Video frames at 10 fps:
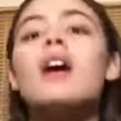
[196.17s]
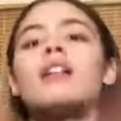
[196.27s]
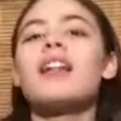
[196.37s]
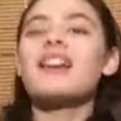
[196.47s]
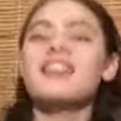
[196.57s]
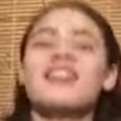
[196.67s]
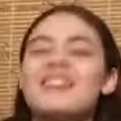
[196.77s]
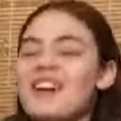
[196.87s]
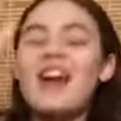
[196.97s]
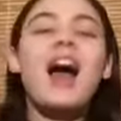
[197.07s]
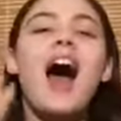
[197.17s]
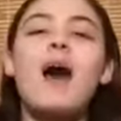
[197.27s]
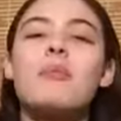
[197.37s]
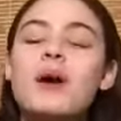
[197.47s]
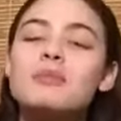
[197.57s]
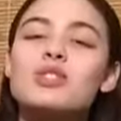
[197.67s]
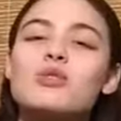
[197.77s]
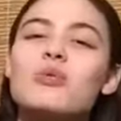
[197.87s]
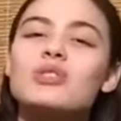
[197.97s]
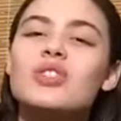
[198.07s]
Like I promise you,
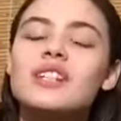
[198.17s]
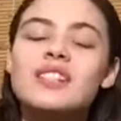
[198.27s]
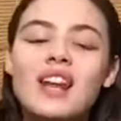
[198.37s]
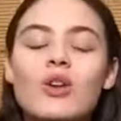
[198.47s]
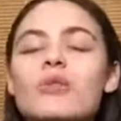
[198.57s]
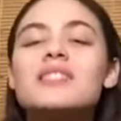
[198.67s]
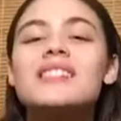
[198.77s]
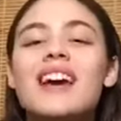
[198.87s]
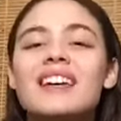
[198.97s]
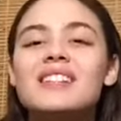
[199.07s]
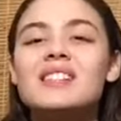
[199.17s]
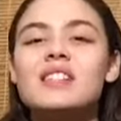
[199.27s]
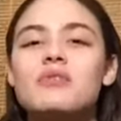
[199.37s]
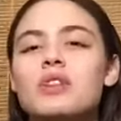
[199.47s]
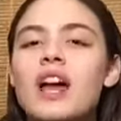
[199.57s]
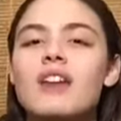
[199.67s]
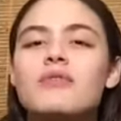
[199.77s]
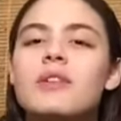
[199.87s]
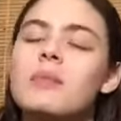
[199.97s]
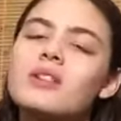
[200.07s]
you won't stress. And I know it's not easy for a lot of
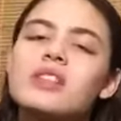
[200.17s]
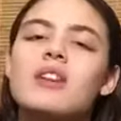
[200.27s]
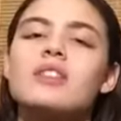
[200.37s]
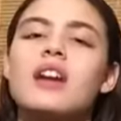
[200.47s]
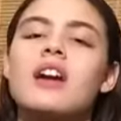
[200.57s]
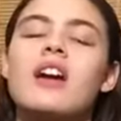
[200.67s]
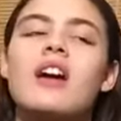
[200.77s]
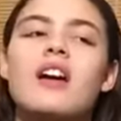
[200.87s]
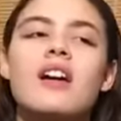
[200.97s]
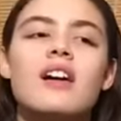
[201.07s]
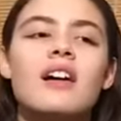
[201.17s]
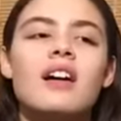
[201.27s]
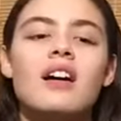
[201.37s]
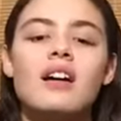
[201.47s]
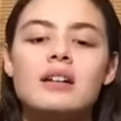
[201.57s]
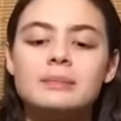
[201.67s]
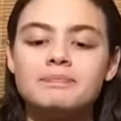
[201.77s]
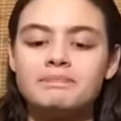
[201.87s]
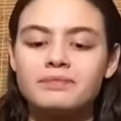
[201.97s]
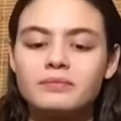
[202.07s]
females out there.
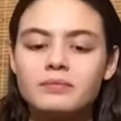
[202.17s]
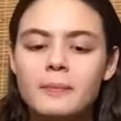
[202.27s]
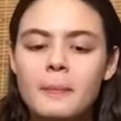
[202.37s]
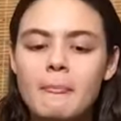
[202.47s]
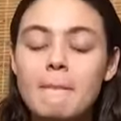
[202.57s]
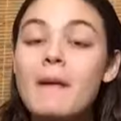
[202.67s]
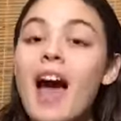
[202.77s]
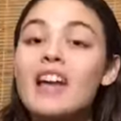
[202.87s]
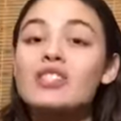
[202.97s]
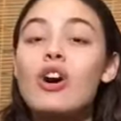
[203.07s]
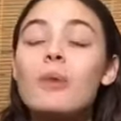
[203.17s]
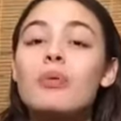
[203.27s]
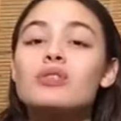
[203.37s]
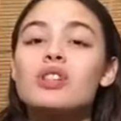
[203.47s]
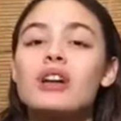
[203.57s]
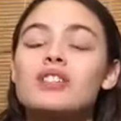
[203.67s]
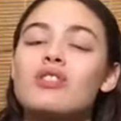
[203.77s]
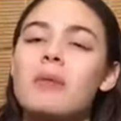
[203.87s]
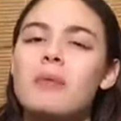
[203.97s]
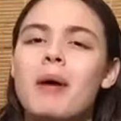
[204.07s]
Um. I saw a post on
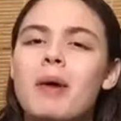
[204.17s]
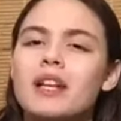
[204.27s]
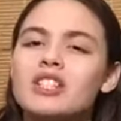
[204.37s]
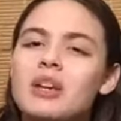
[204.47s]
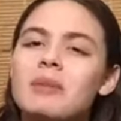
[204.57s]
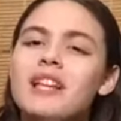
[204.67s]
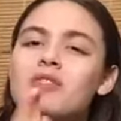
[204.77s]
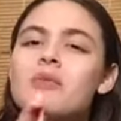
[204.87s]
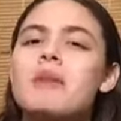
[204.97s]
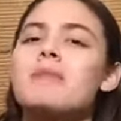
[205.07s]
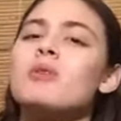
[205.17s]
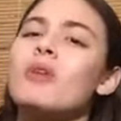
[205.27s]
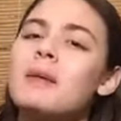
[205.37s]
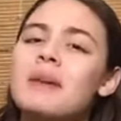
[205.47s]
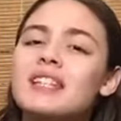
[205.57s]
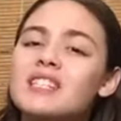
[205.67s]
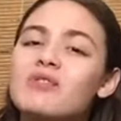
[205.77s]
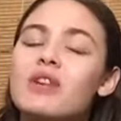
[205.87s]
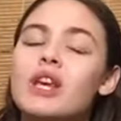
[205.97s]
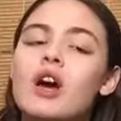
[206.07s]
Instagram about body shaming. That's what made me want to make this
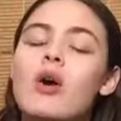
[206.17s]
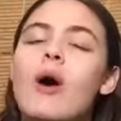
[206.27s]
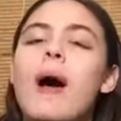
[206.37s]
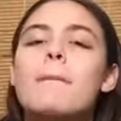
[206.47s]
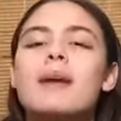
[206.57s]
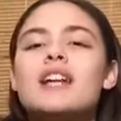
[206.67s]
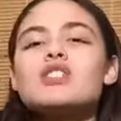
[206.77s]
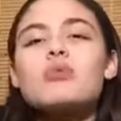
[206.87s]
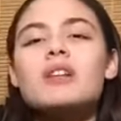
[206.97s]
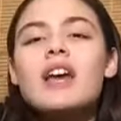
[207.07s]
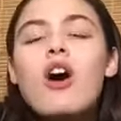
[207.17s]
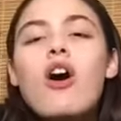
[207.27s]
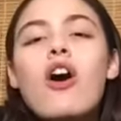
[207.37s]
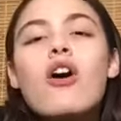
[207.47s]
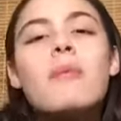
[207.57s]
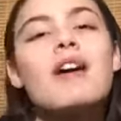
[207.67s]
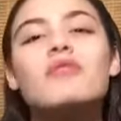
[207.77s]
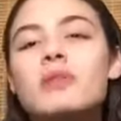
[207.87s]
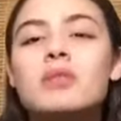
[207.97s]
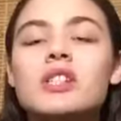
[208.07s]
video. But I just want to let all my
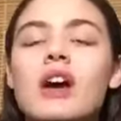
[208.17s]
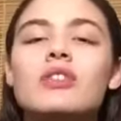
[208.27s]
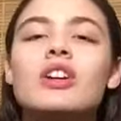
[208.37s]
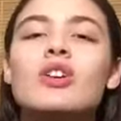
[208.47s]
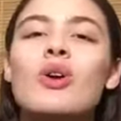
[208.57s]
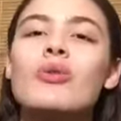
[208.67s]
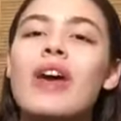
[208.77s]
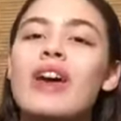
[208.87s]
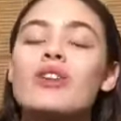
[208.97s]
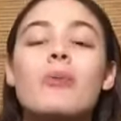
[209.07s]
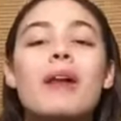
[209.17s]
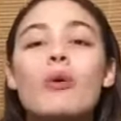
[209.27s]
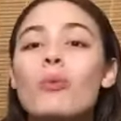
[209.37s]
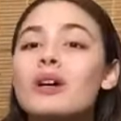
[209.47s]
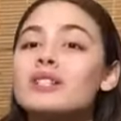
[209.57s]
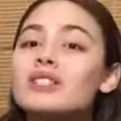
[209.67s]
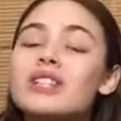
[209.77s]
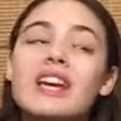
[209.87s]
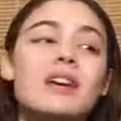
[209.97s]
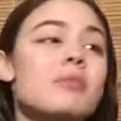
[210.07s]
females out there know that no matter what
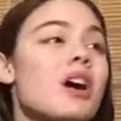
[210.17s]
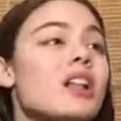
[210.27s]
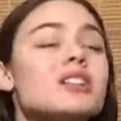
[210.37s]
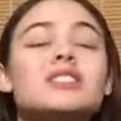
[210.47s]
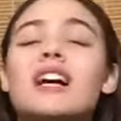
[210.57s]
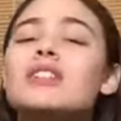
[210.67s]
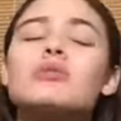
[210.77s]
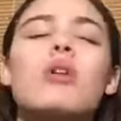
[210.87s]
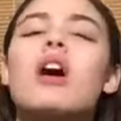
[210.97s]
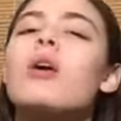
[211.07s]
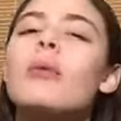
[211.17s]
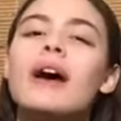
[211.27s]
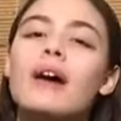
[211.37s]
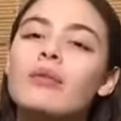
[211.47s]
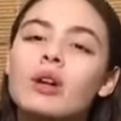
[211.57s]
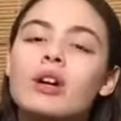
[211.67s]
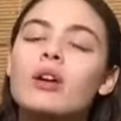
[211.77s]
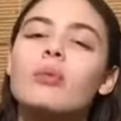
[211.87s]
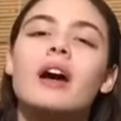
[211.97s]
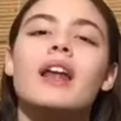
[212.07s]
shape, color, size you are,
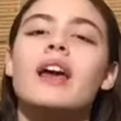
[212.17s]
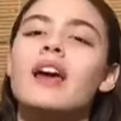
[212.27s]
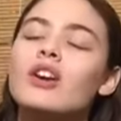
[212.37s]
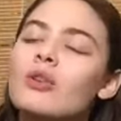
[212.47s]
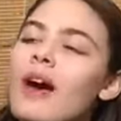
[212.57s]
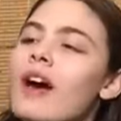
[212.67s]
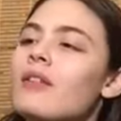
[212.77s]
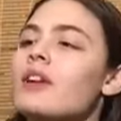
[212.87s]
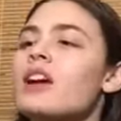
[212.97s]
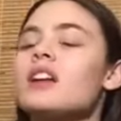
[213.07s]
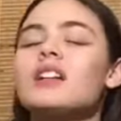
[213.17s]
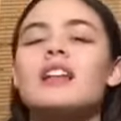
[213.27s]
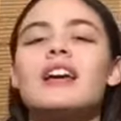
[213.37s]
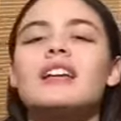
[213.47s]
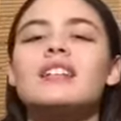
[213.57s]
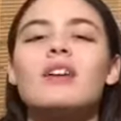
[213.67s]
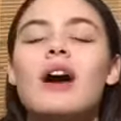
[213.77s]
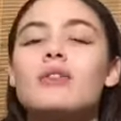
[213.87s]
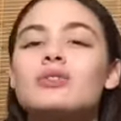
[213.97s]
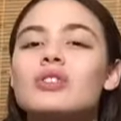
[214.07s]
whatever what kind of hair you have, like
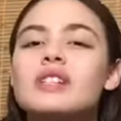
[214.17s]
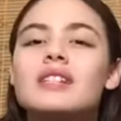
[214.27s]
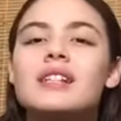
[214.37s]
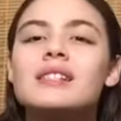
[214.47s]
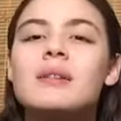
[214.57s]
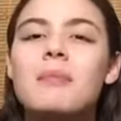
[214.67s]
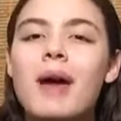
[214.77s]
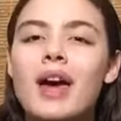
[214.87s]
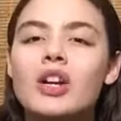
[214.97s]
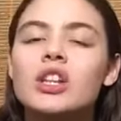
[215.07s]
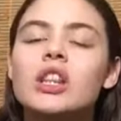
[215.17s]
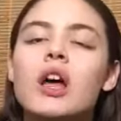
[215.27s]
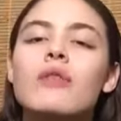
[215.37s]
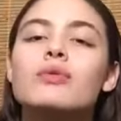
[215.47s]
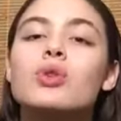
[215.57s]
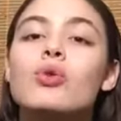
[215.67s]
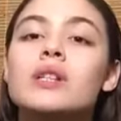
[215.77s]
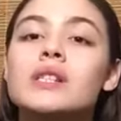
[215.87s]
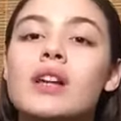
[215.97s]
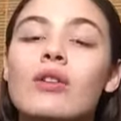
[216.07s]
how you dress. It doesn't matter. Love
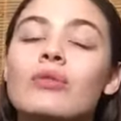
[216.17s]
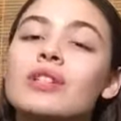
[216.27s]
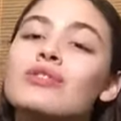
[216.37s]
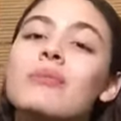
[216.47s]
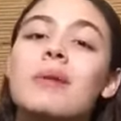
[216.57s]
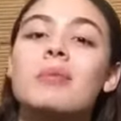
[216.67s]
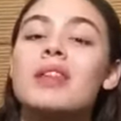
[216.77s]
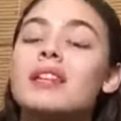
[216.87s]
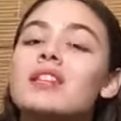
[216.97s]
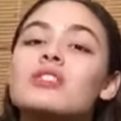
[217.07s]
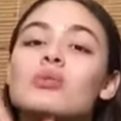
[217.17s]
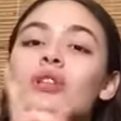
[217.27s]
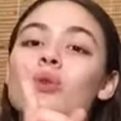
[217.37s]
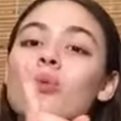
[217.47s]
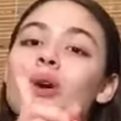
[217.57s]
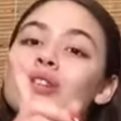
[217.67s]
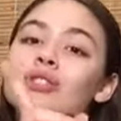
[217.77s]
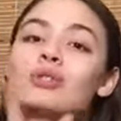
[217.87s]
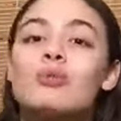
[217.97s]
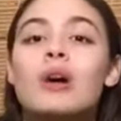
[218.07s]
yourself. Because remember that there's only one
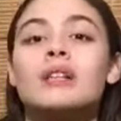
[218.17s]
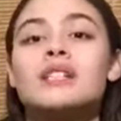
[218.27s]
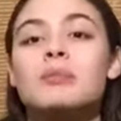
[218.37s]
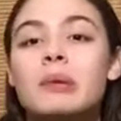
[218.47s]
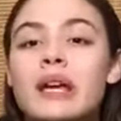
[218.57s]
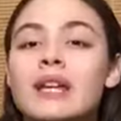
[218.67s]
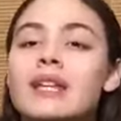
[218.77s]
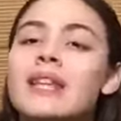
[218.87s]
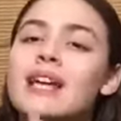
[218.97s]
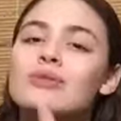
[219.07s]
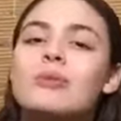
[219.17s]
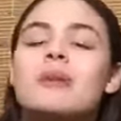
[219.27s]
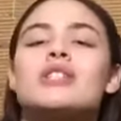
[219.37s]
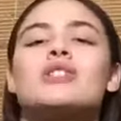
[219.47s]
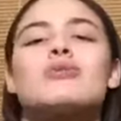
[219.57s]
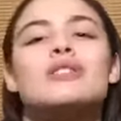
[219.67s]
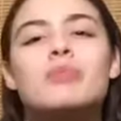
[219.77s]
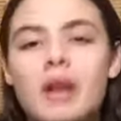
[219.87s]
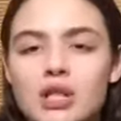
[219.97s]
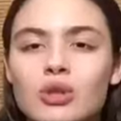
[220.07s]
you on this planet, and that's what makes you
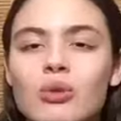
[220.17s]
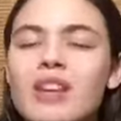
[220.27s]
special.